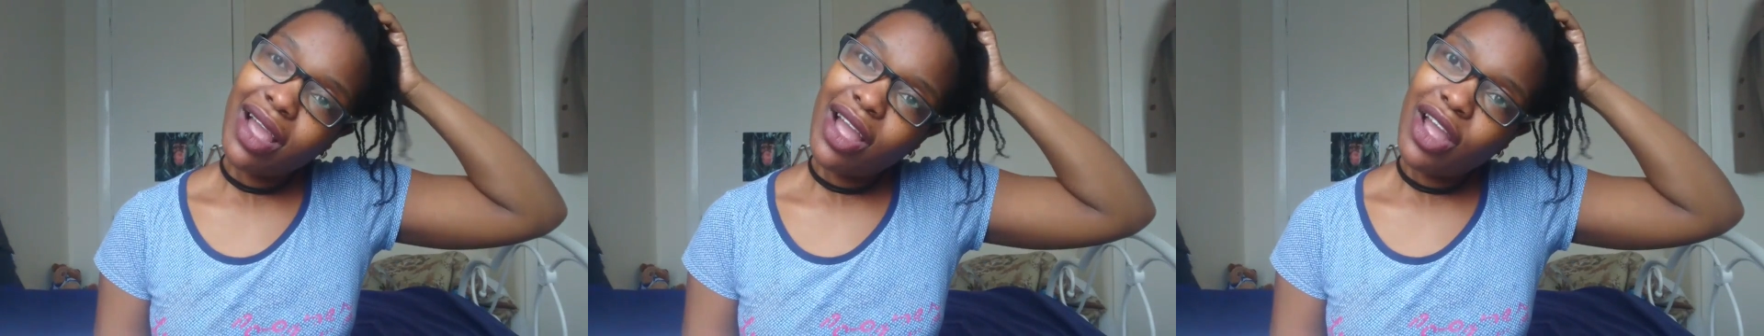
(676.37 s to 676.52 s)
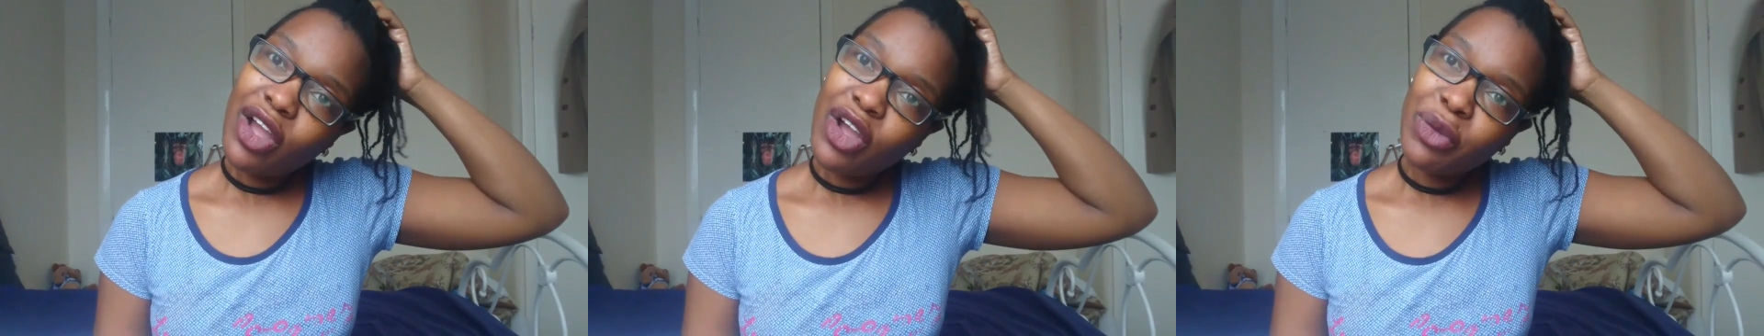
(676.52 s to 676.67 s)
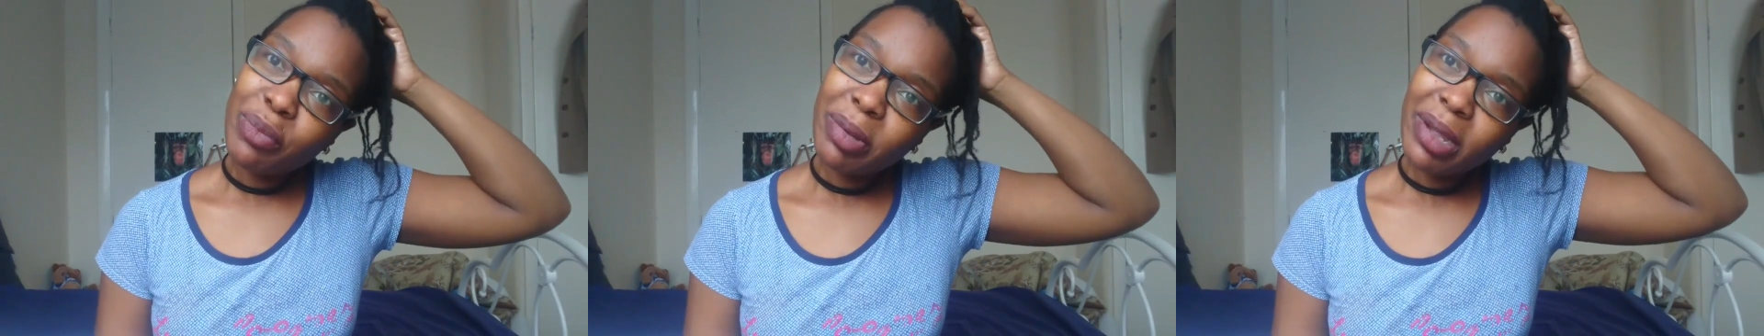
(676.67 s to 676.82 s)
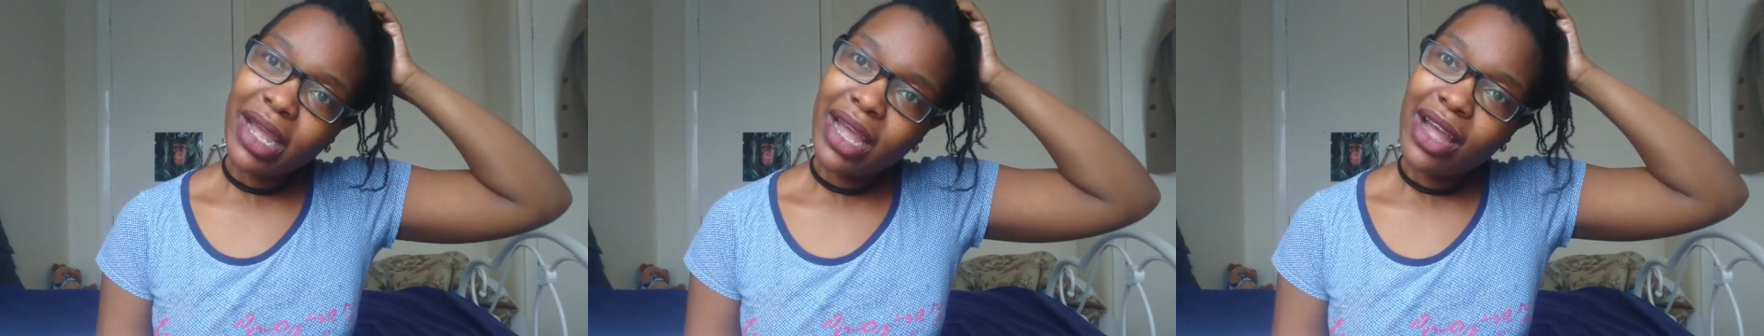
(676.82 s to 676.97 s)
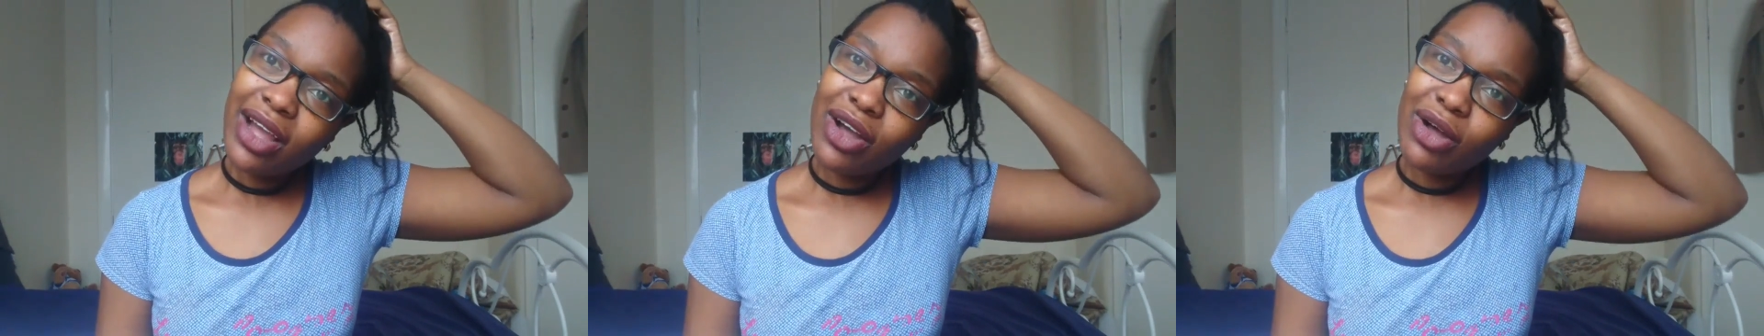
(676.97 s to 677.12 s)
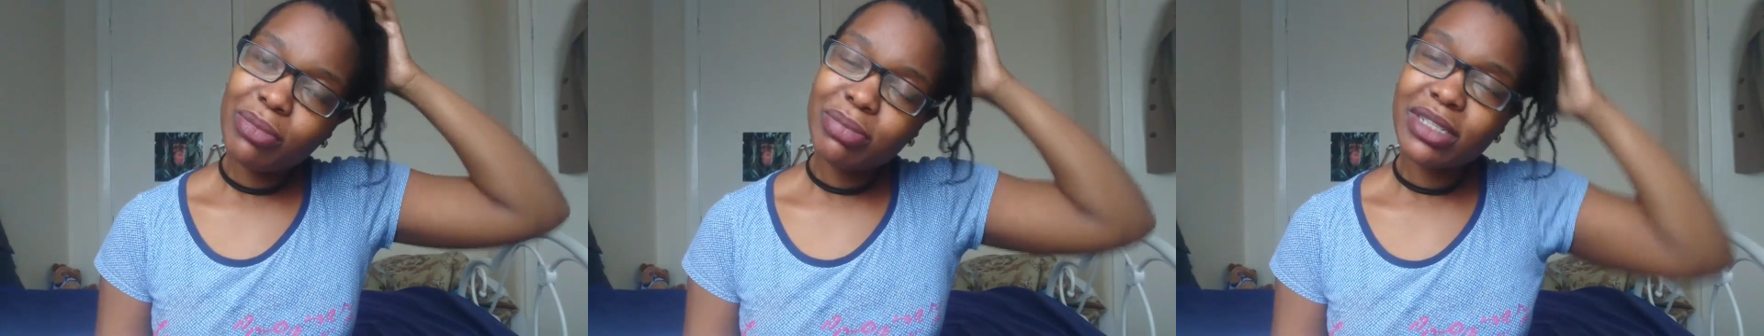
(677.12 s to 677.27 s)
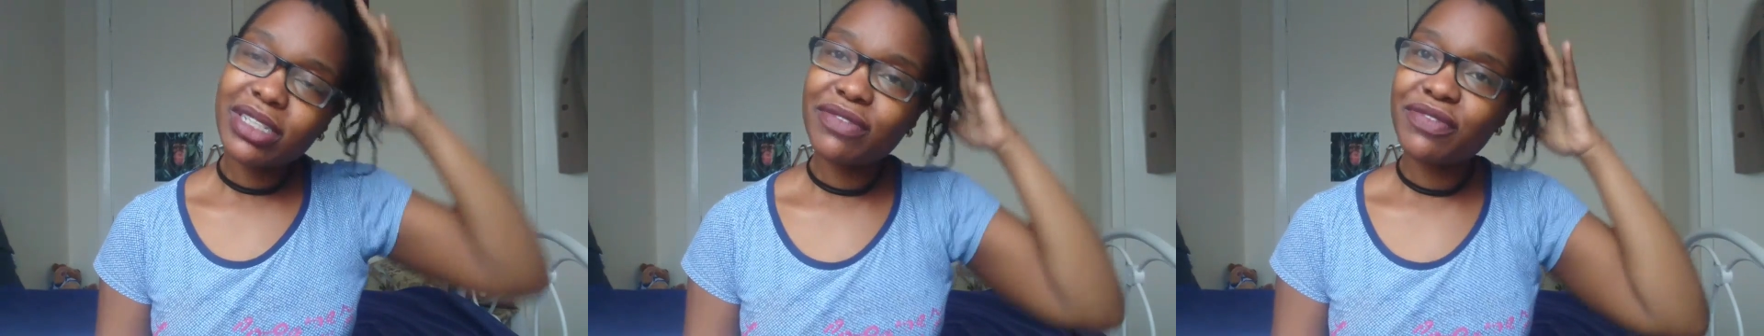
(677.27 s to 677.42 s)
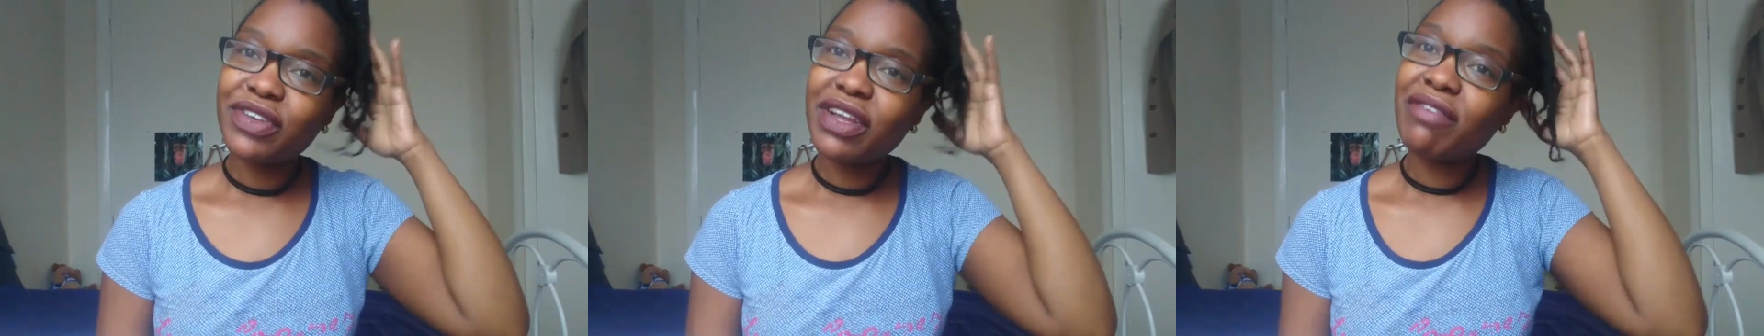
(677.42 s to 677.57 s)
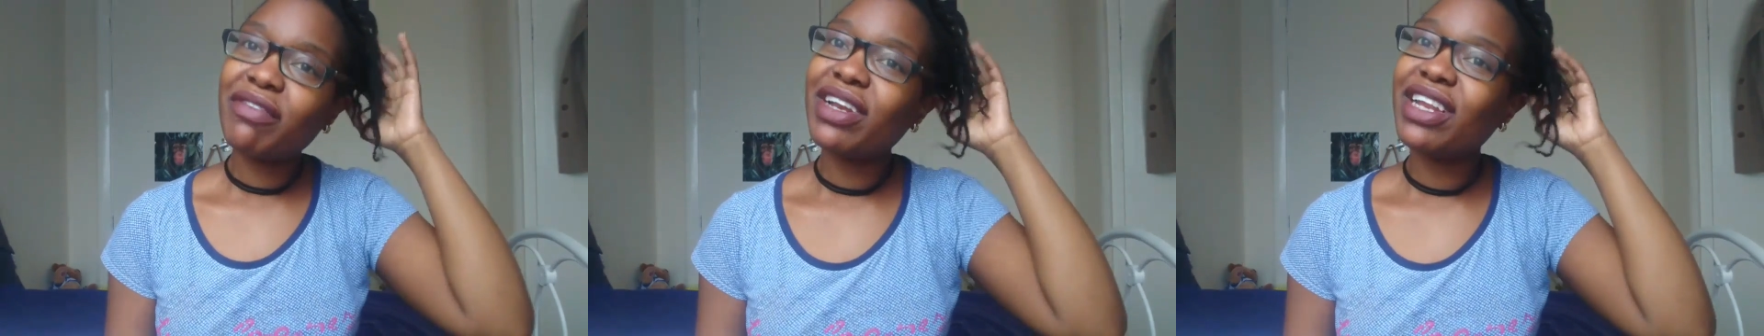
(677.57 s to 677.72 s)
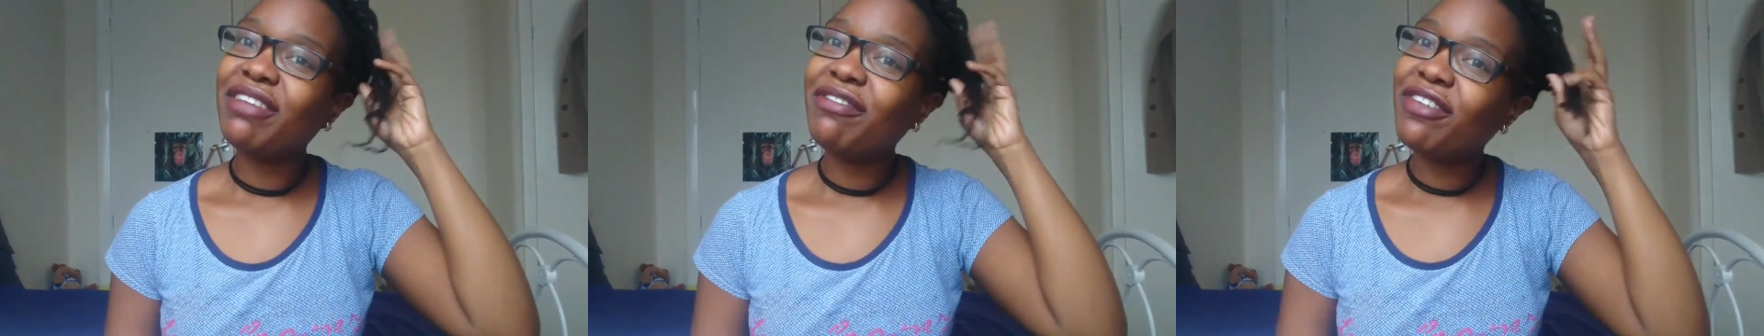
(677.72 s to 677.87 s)
I hope it helps. If you
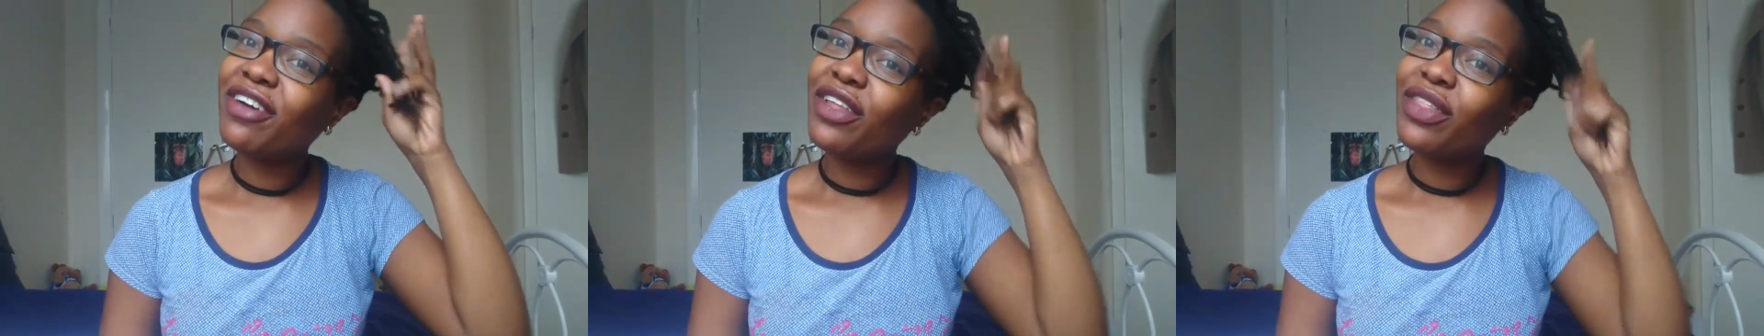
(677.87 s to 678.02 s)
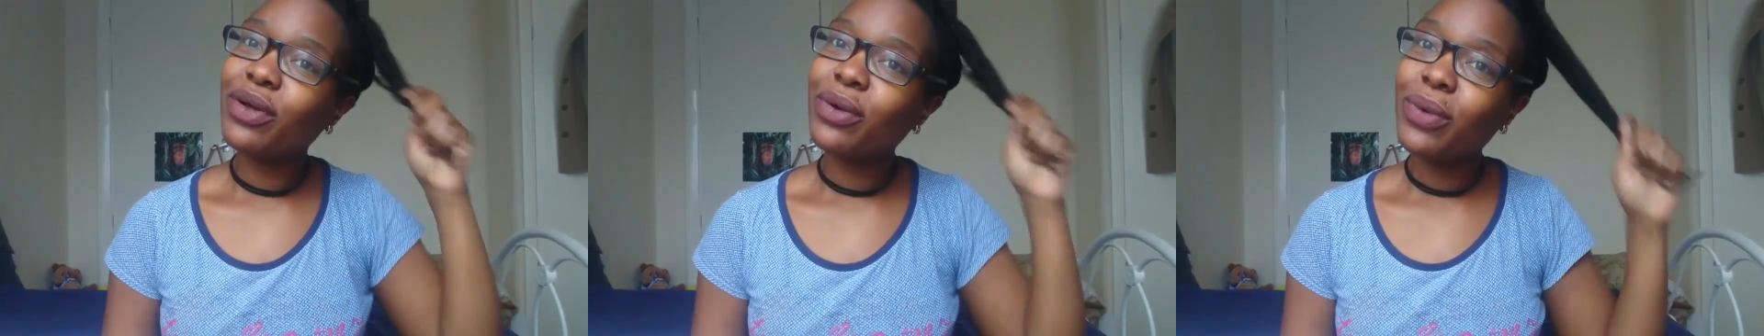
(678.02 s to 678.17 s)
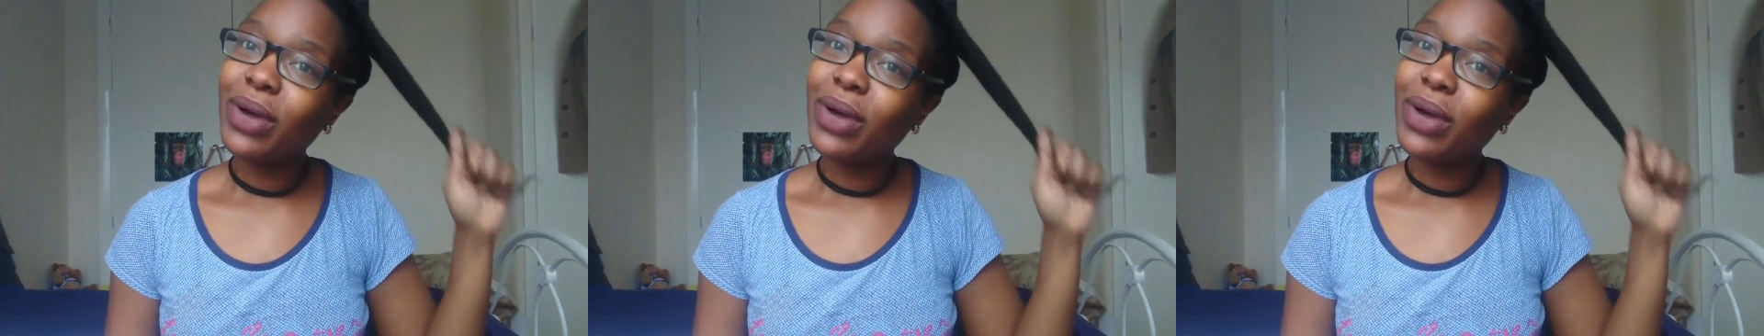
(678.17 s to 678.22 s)
have any further